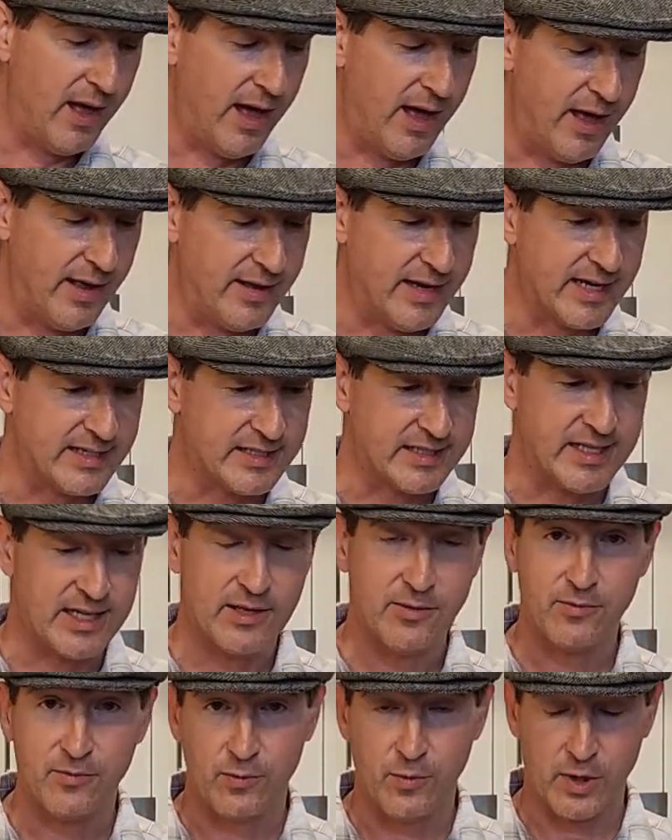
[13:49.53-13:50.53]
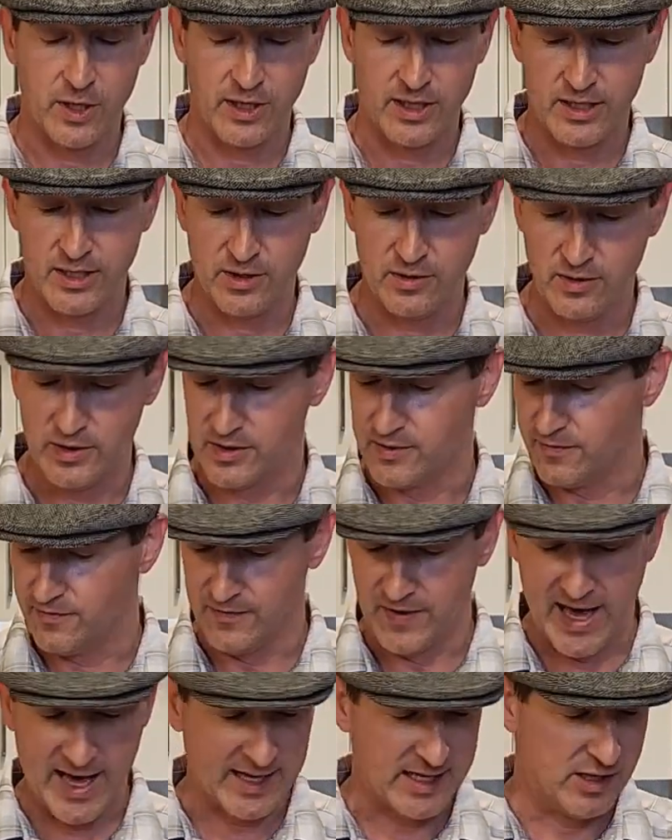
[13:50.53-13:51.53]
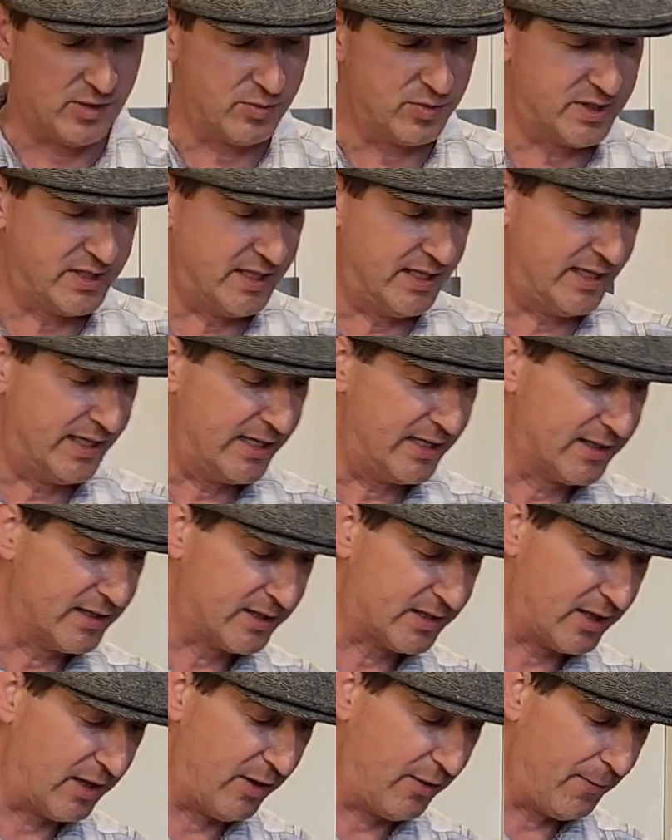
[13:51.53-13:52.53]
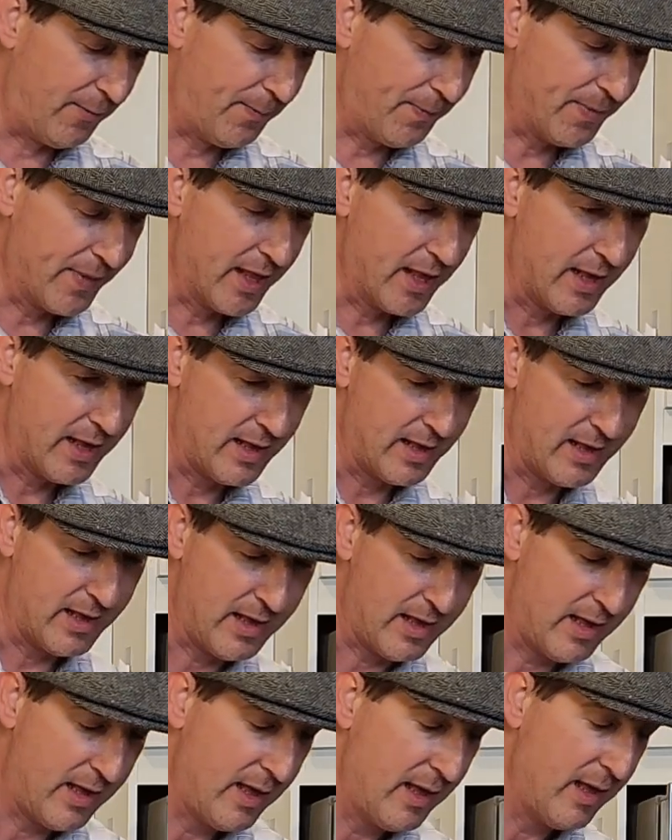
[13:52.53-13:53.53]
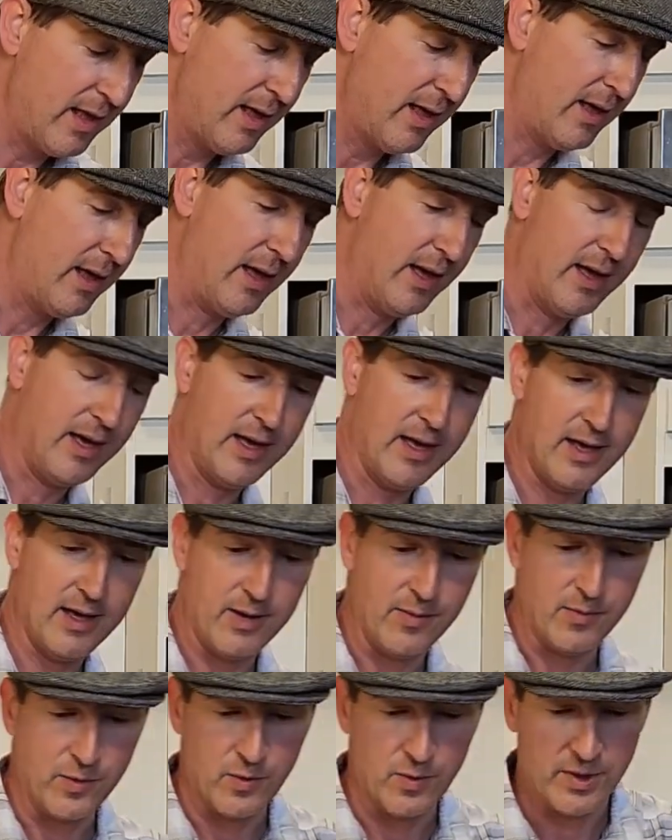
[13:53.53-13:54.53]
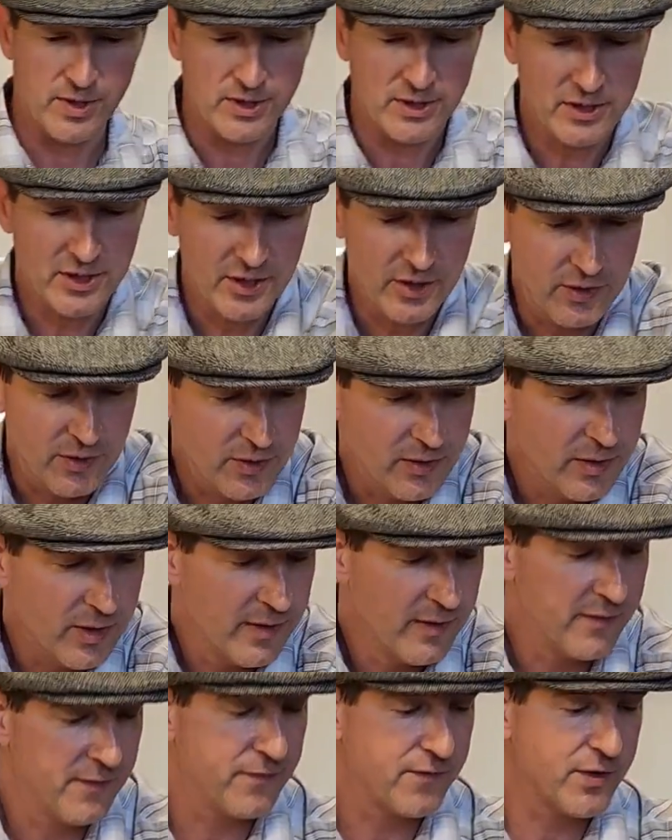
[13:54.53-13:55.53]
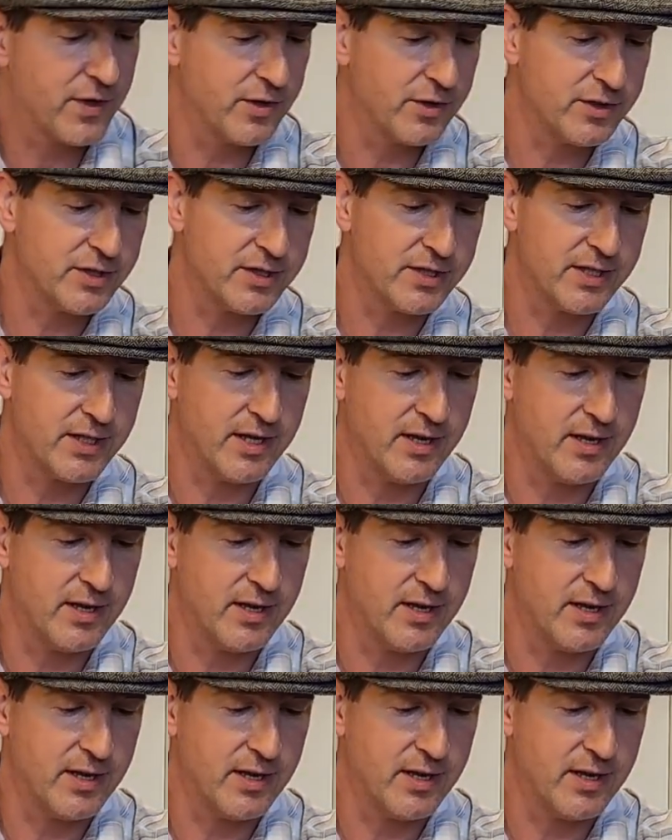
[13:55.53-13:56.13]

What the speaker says: Next thing we're gonna do is vacuum seal it. So I'm going to first